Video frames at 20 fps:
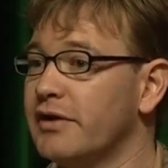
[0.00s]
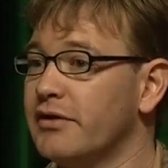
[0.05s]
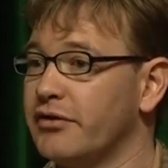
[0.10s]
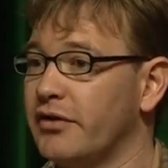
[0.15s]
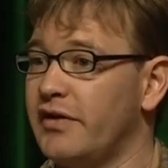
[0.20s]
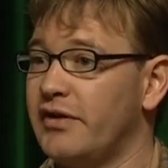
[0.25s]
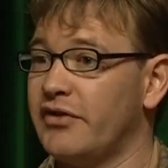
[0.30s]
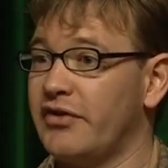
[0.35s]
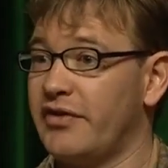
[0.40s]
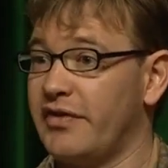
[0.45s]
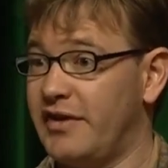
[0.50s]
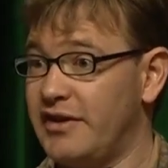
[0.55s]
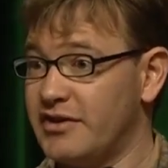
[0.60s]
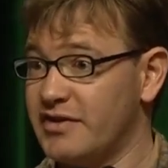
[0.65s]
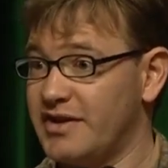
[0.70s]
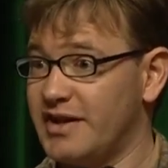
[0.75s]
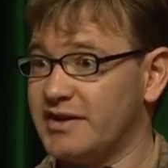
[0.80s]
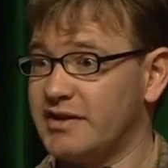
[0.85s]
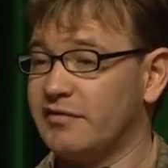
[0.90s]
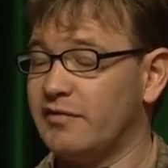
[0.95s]
So these are
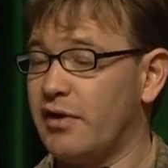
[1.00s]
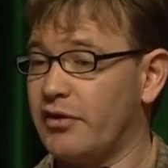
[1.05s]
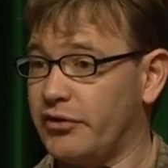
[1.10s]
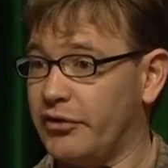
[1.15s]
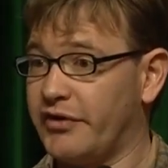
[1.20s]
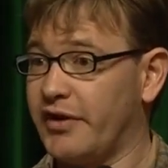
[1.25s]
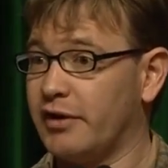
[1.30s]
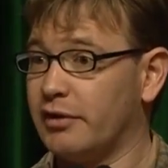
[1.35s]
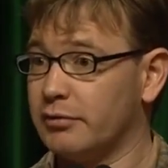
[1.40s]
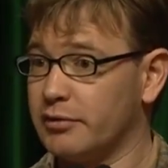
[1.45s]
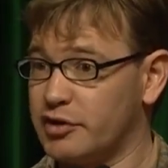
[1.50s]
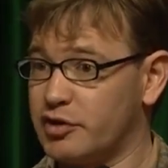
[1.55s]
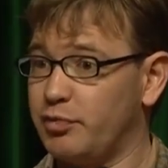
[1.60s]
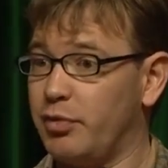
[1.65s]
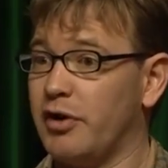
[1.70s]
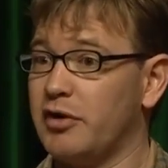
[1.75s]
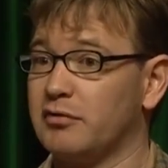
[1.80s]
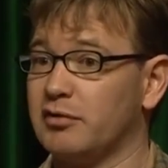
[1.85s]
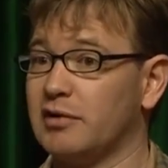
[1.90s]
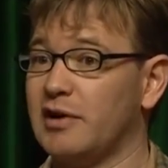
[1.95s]
the sets of voxels that will
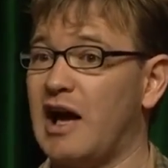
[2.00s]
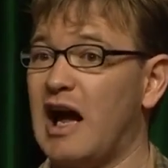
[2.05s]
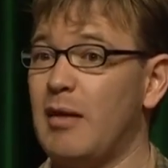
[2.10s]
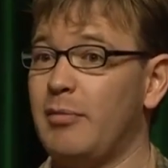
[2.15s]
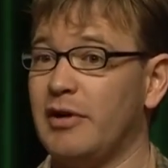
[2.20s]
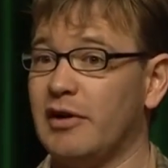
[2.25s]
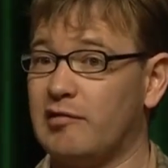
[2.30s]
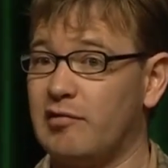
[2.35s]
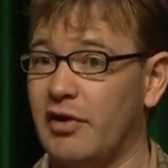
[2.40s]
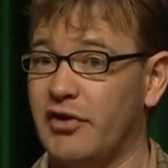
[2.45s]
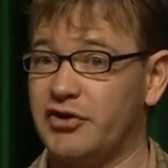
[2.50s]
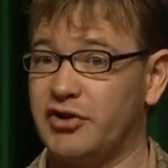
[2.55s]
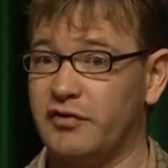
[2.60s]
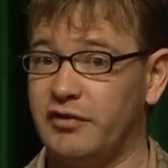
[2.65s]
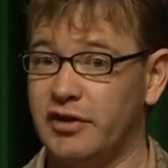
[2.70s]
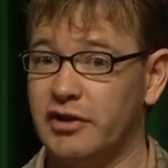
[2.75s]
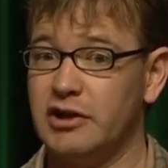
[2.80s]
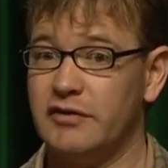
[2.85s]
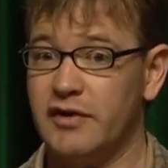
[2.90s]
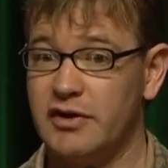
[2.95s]
respond reliably across
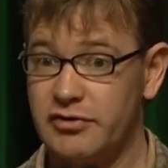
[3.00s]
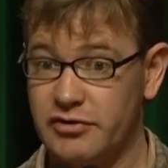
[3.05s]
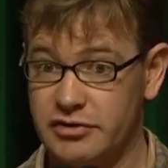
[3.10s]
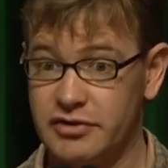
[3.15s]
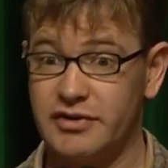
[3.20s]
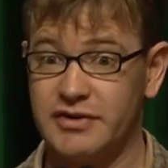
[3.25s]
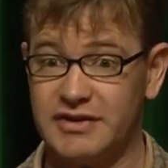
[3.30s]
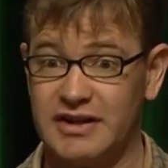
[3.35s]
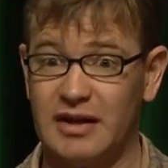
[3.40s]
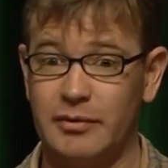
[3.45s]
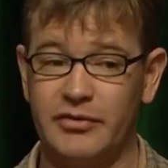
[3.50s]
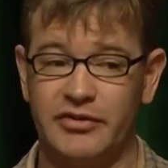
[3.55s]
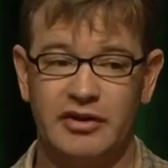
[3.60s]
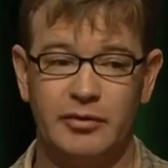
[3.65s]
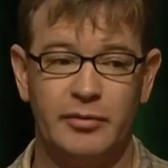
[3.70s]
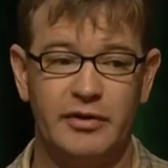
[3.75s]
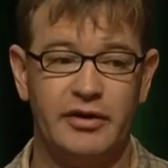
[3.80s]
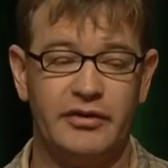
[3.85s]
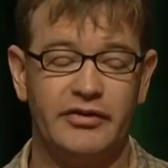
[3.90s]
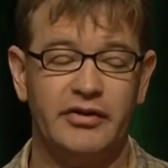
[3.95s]
different individuals to the same
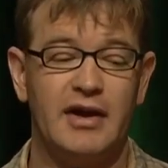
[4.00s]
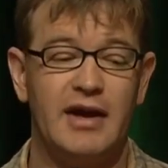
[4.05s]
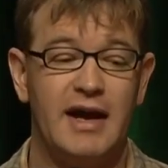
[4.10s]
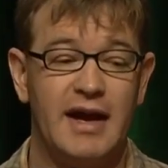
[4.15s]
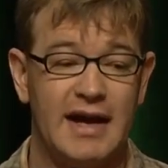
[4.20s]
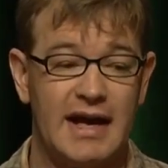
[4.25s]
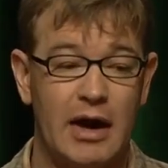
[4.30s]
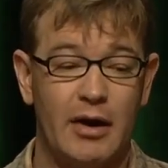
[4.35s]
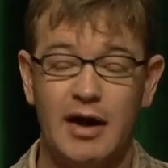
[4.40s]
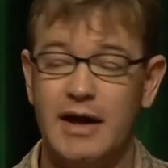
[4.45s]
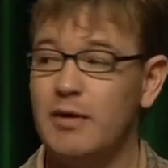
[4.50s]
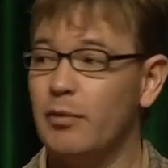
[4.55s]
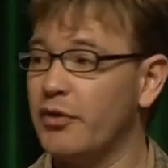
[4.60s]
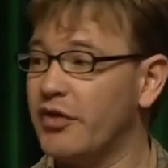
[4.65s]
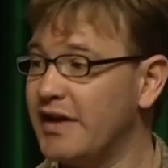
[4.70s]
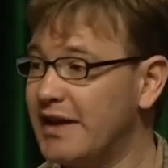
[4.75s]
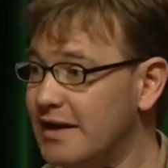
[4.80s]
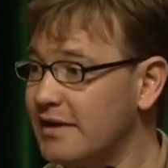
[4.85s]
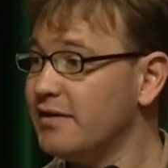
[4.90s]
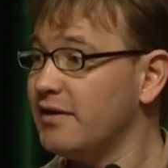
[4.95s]
stimulus. And now
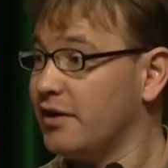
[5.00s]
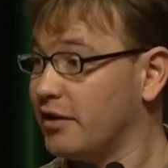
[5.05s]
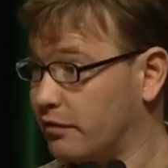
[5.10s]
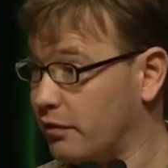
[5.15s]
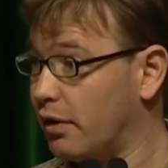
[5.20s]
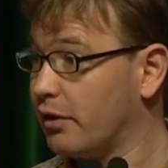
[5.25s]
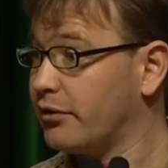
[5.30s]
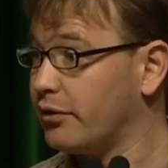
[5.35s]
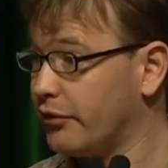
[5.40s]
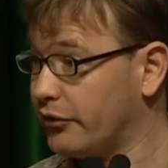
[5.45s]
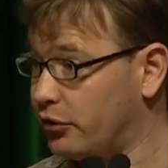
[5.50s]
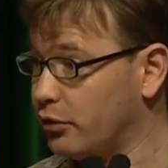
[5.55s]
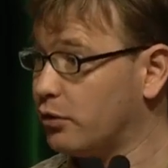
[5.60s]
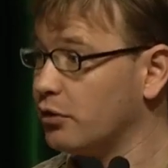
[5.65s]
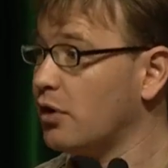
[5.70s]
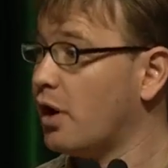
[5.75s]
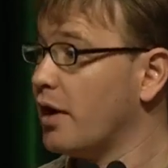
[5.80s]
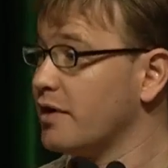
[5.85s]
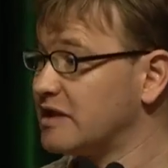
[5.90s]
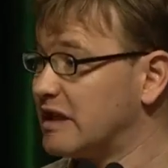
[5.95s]
within these voxels, you
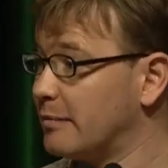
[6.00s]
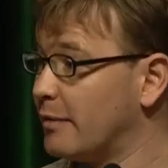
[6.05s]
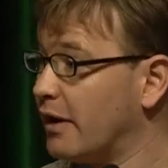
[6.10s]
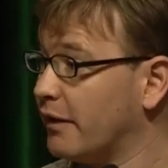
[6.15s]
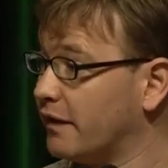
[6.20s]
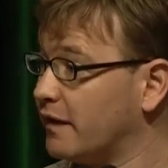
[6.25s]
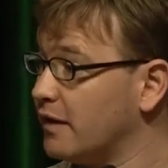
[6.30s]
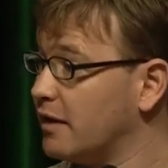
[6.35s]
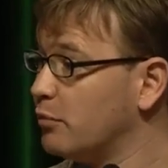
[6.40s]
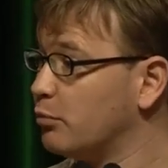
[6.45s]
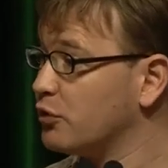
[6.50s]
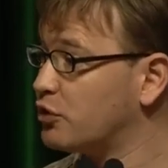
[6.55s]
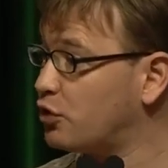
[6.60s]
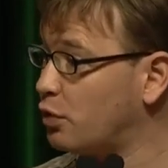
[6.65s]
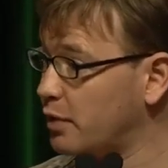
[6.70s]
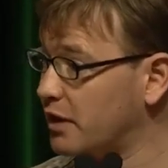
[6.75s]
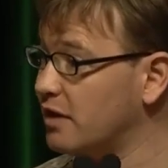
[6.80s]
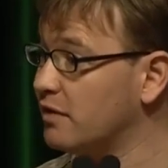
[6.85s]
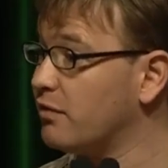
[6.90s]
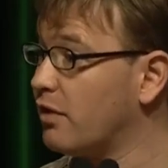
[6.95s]
can ask about the
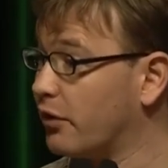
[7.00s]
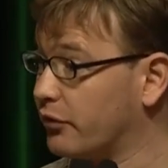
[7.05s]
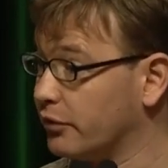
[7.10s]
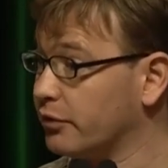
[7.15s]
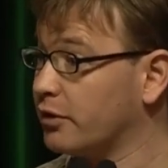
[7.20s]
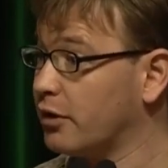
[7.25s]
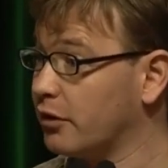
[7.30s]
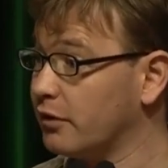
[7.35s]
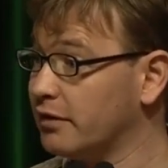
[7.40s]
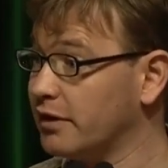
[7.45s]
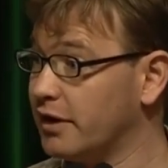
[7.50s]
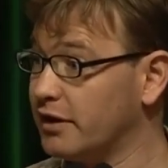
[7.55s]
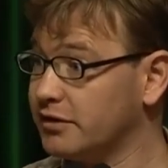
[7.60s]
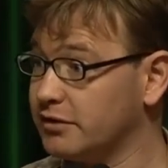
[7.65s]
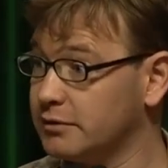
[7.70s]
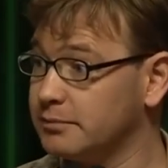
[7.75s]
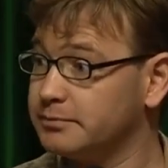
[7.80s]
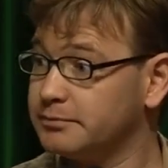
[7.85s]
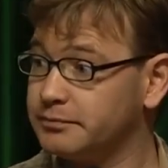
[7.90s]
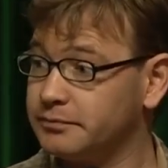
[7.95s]
between voxel
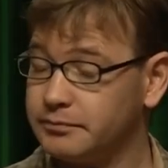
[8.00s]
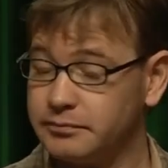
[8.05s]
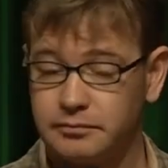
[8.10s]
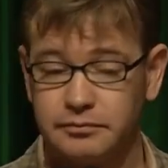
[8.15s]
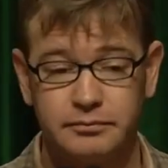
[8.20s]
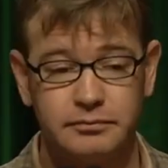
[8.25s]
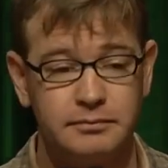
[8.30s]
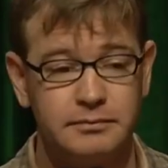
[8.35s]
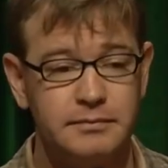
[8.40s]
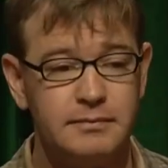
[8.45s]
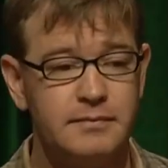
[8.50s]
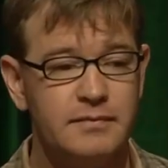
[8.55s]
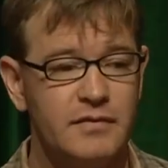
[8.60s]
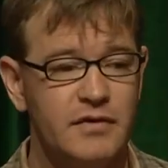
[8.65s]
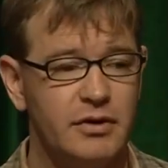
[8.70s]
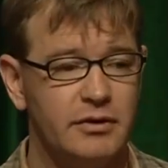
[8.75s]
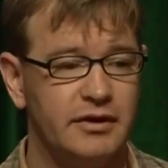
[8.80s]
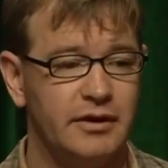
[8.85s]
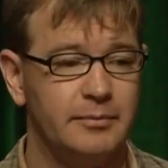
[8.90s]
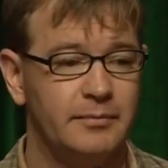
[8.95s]
correlation.
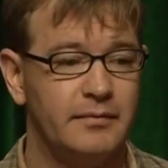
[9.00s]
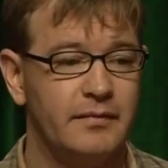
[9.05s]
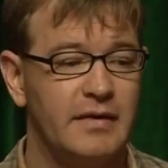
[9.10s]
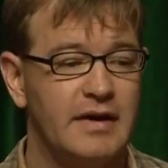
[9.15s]
Okay.